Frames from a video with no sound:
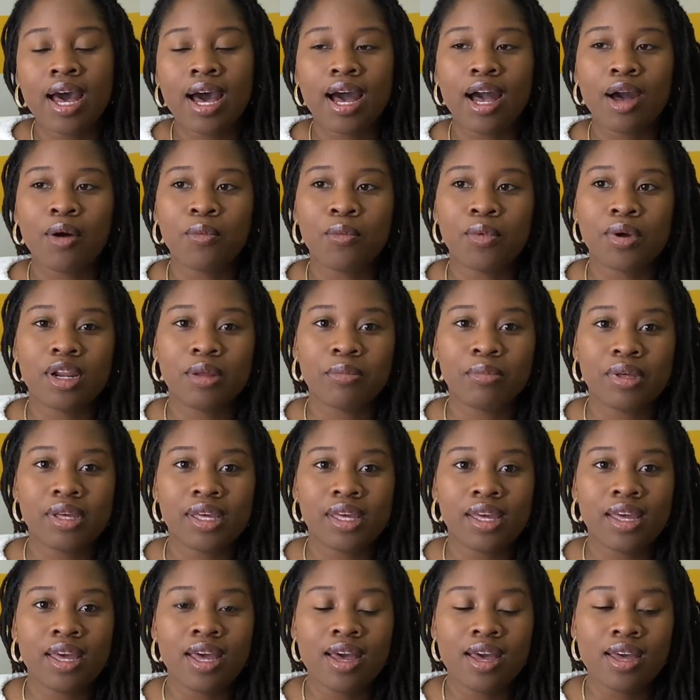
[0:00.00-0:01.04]
I want to
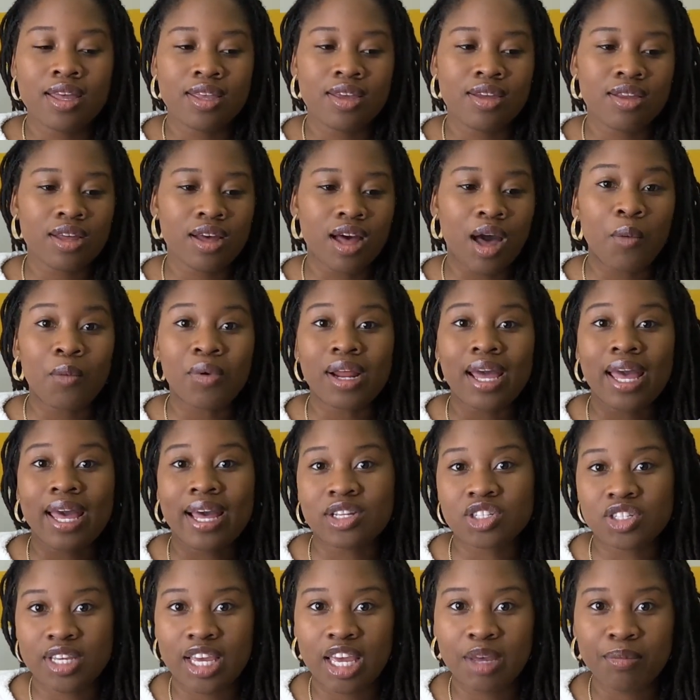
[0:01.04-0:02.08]
be, I want to
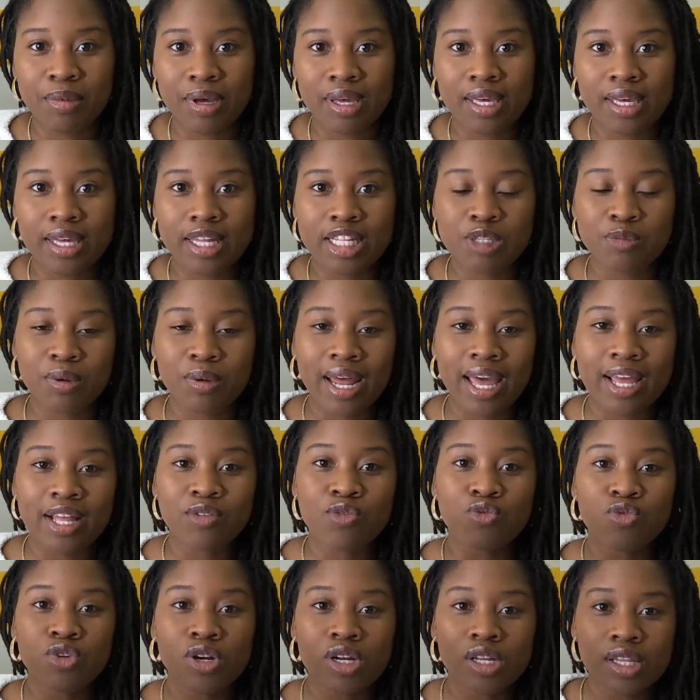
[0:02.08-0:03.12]
educate my kids, but
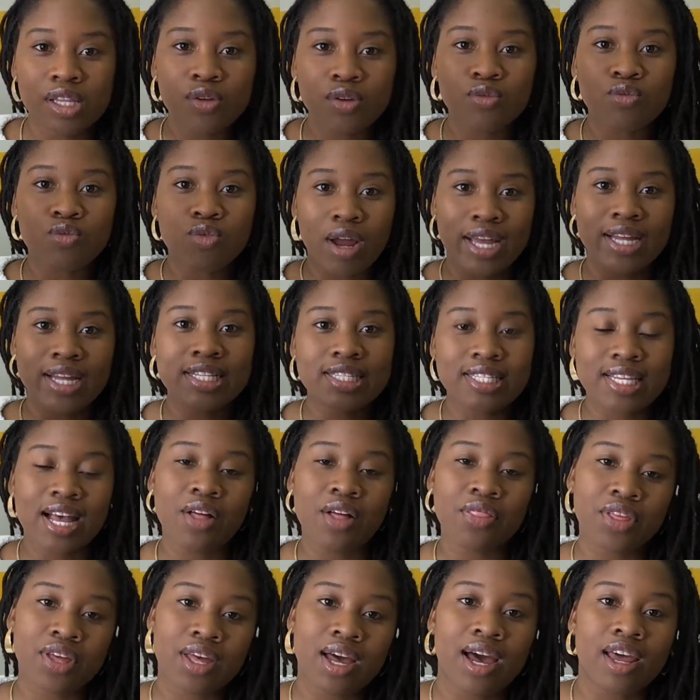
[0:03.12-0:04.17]
I really write
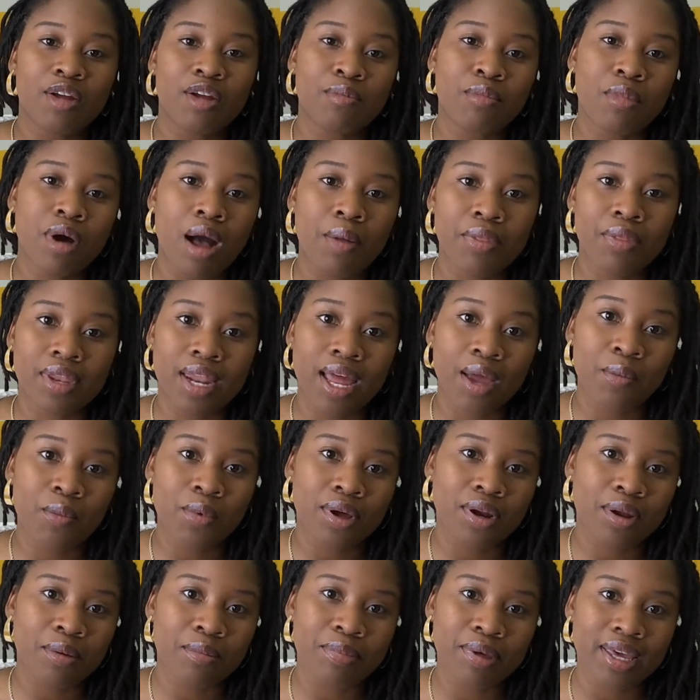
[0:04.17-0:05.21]
down the kind of mom that I
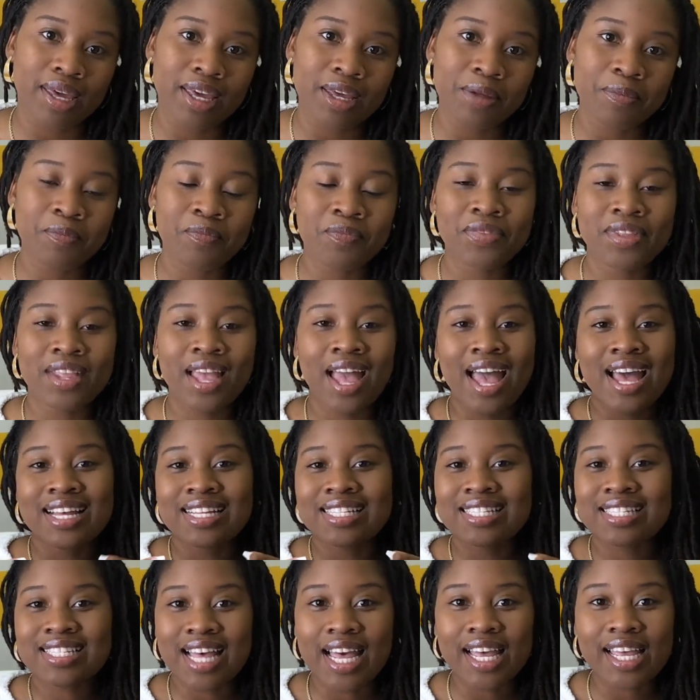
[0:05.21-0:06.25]
want to be.
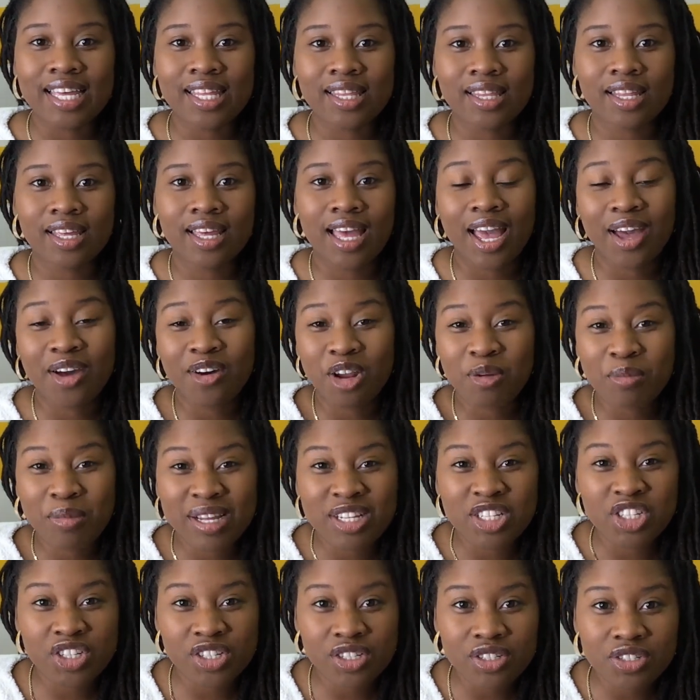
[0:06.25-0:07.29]
Secondly, I go to
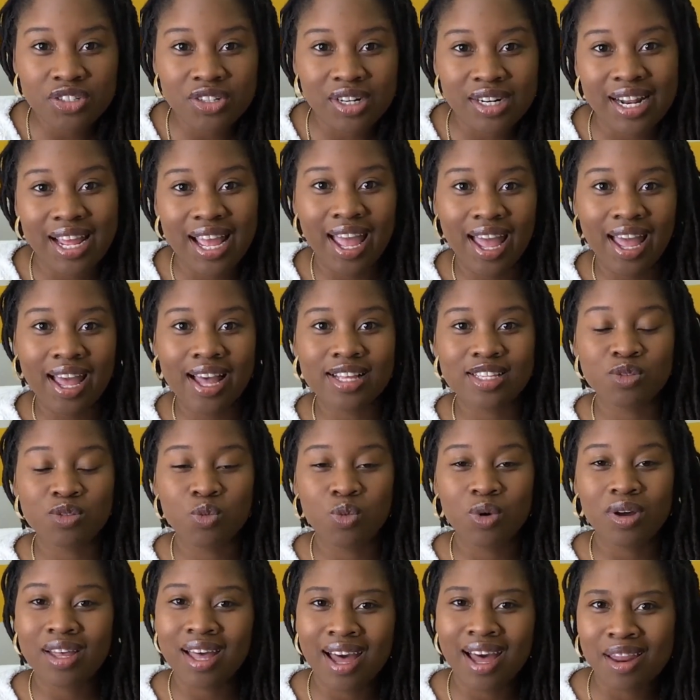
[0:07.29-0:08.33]
my children and I ask,
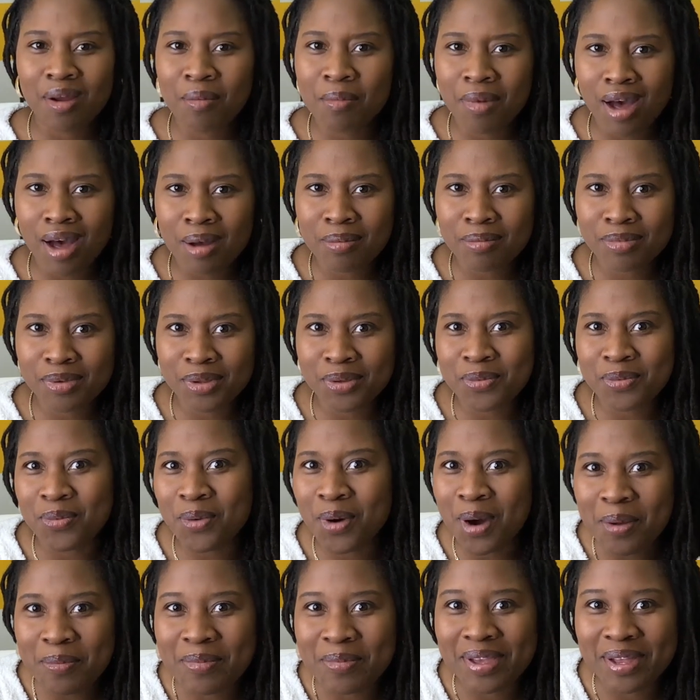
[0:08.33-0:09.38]
what kind of mom do you
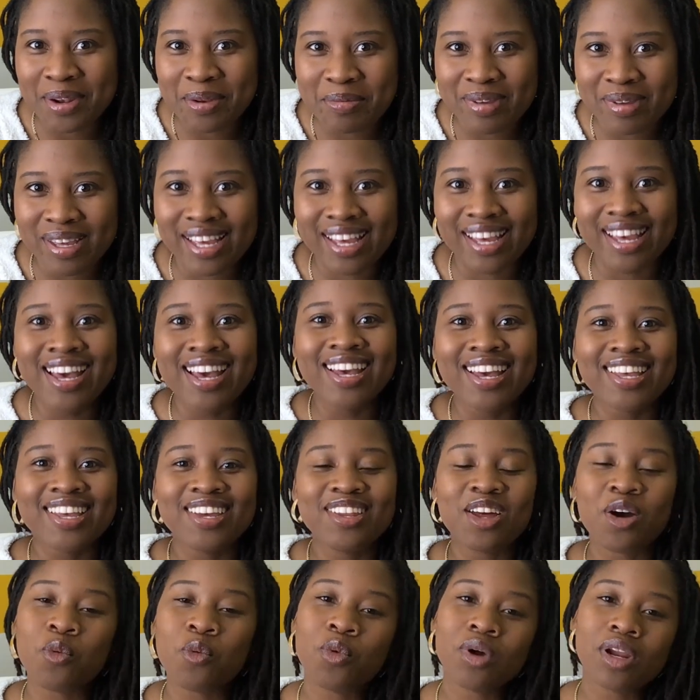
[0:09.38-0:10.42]
want me to be?
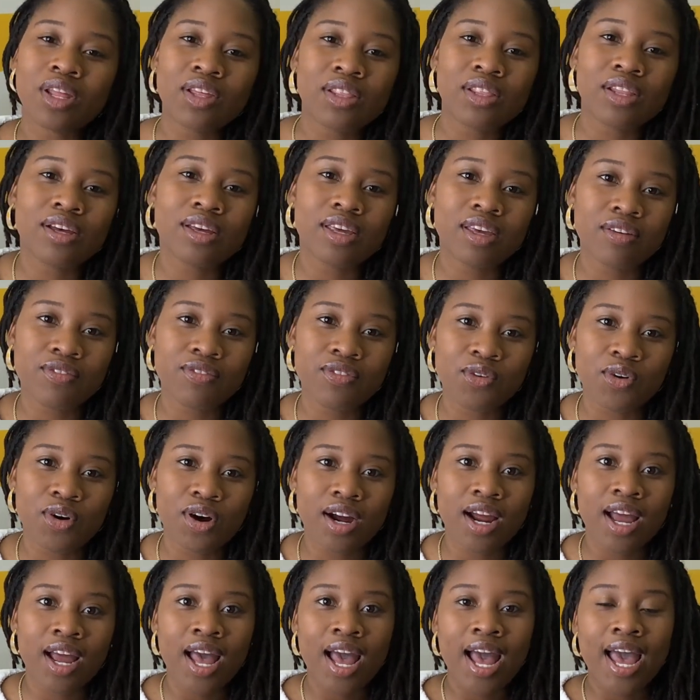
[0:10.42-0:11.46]
What are you looking
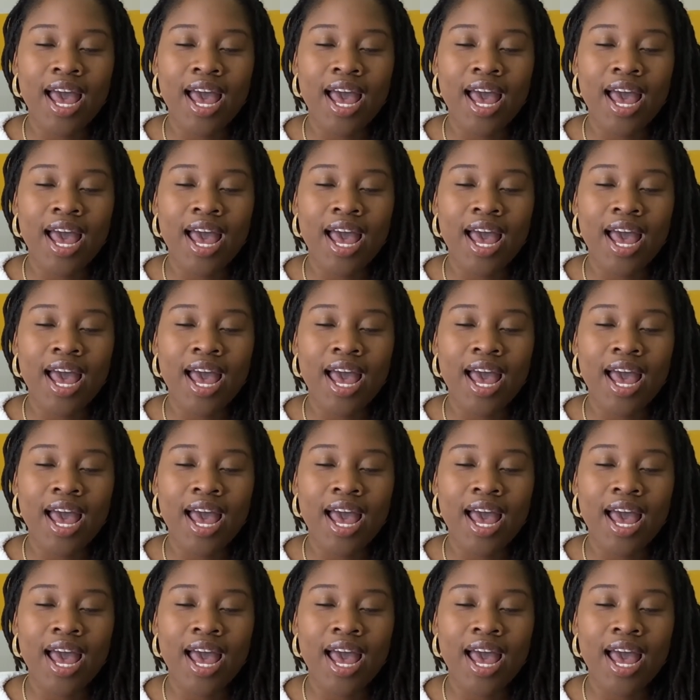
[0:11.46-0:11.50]
for?